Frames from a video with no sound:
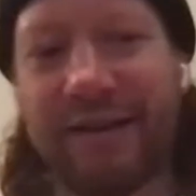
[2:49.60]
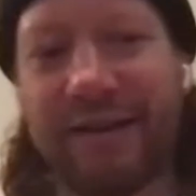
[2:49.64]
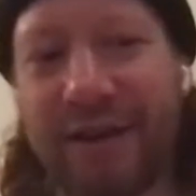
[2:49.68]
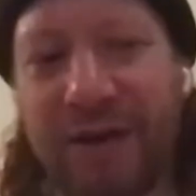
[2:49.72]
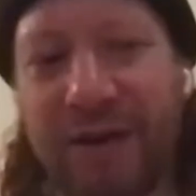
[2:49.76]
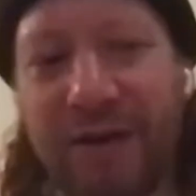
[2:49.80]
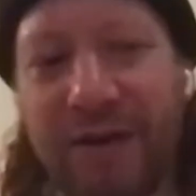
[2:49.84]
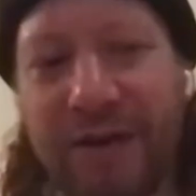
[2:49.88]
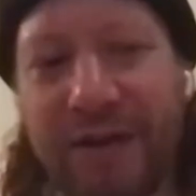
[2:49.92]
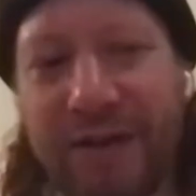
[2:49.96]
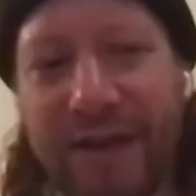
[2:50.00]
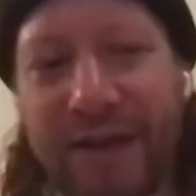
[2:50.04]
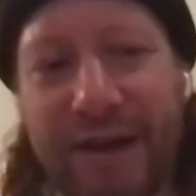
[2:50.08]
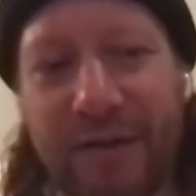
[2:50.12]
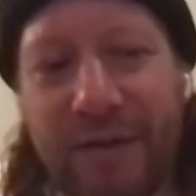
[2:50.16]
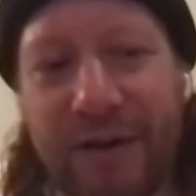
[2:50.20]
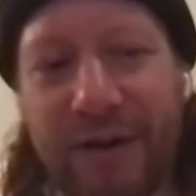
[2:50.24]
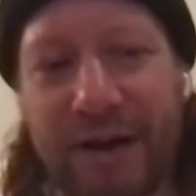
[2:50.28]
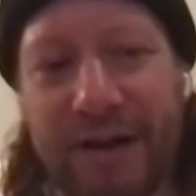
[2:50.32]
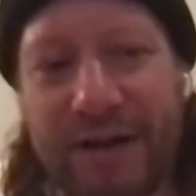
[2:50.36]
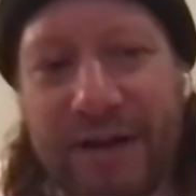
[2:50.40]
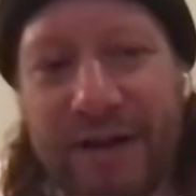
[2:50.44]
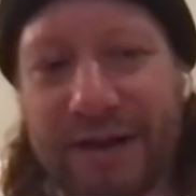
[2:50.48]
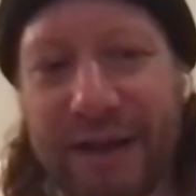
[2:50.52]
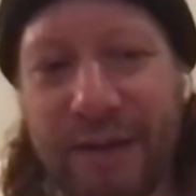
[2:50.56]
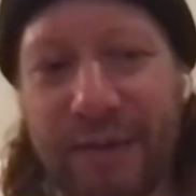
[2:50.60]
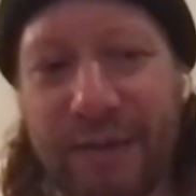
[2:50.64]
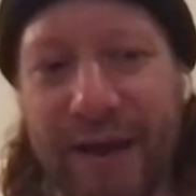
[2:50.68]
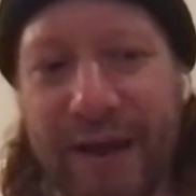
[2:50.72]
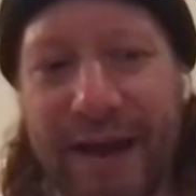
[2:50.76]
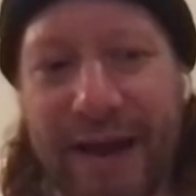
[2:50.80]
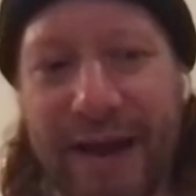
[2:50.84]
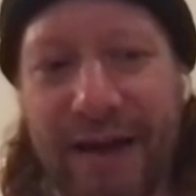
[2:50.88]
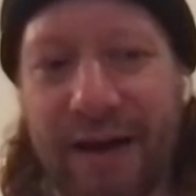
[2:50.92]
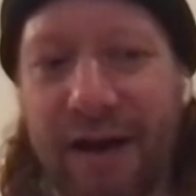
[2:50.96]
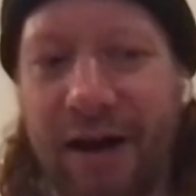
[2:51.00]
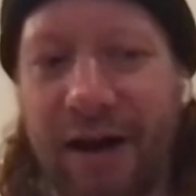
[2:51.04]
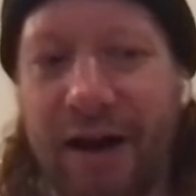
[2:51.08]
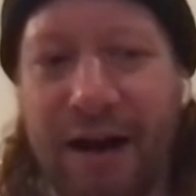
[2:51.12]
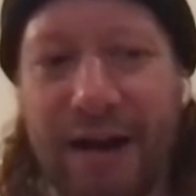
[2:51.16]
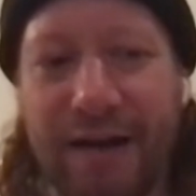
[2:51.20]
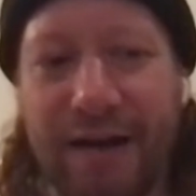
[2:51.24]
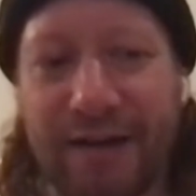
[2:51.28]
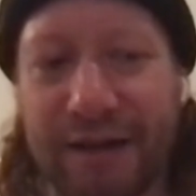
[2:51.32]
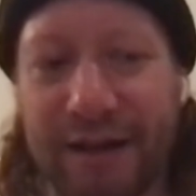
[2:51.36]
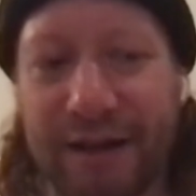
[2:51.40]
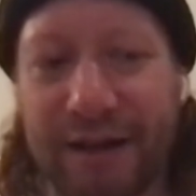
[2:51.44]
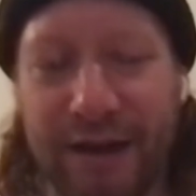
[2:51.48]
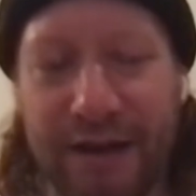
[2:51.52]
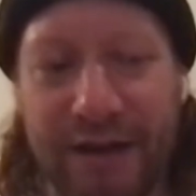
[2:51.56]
The only thing was like we had a